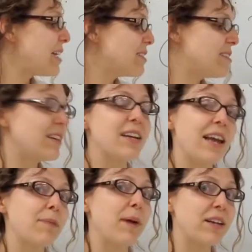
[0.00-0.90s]
is to
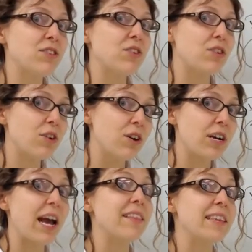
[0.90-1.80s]
connect back to your hook
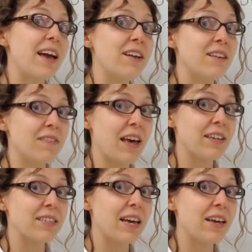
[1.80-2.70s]
at the end of the
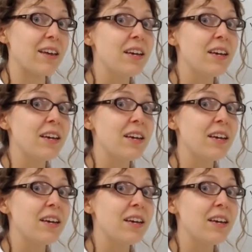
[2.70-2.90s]
essay.